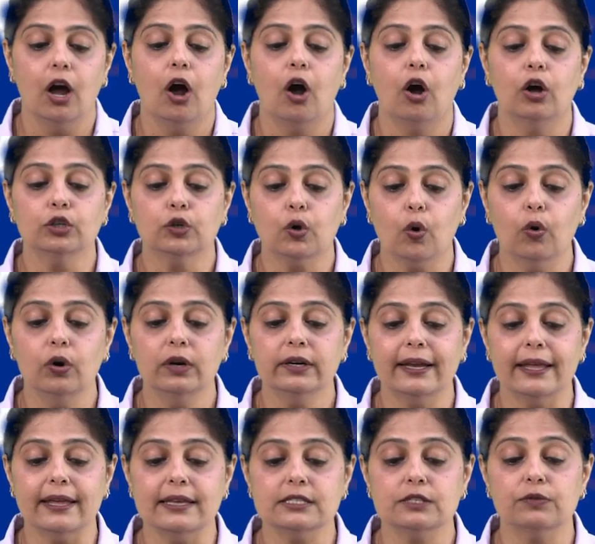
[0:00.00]
On cold
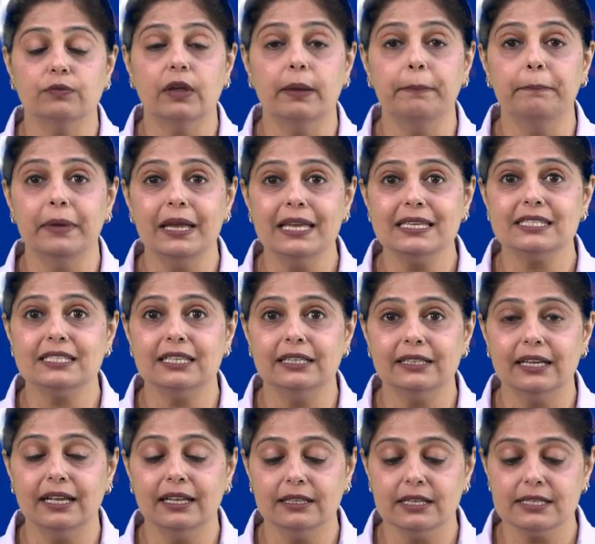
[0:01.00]
days, we may
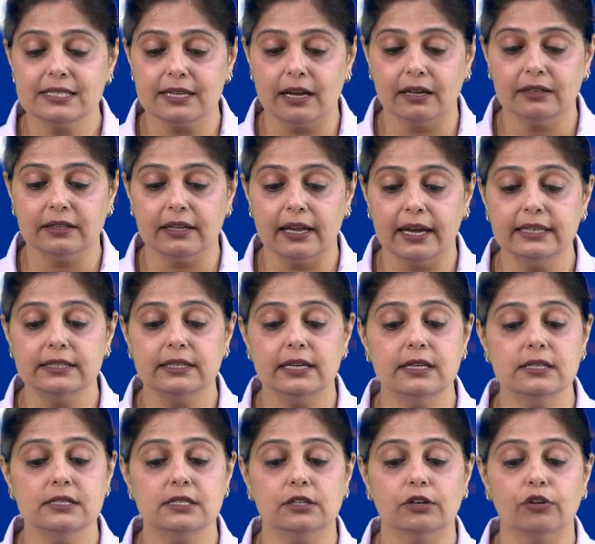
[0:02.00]
sit in the sunlight
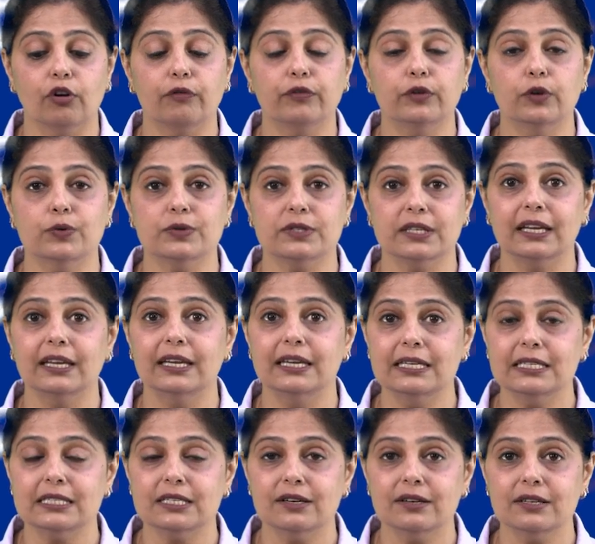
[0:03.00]
instead of using
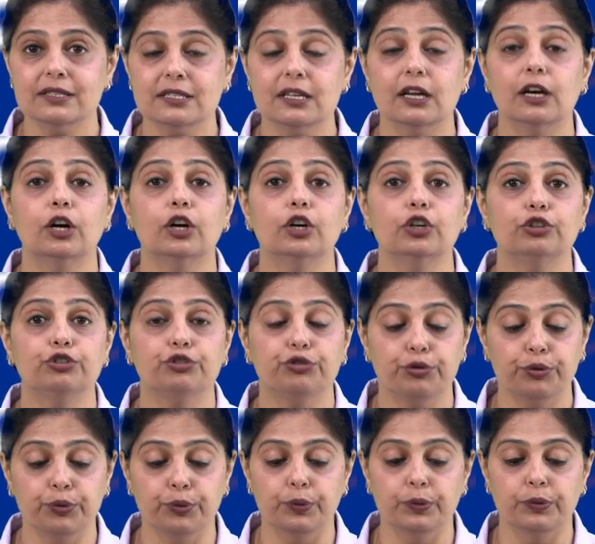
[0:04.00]
heaters.
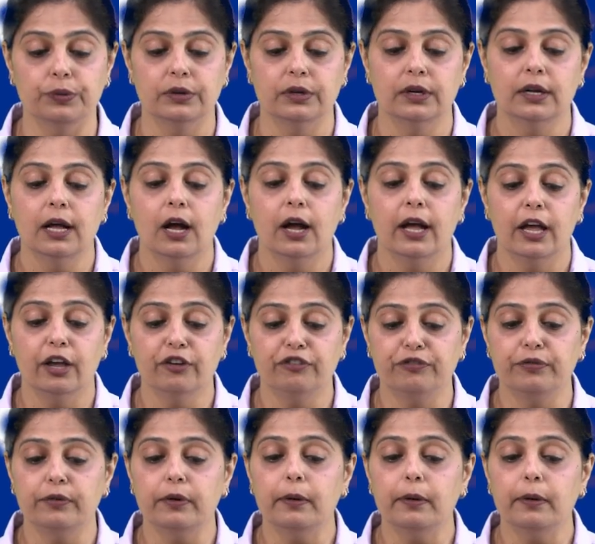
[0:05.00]
True. If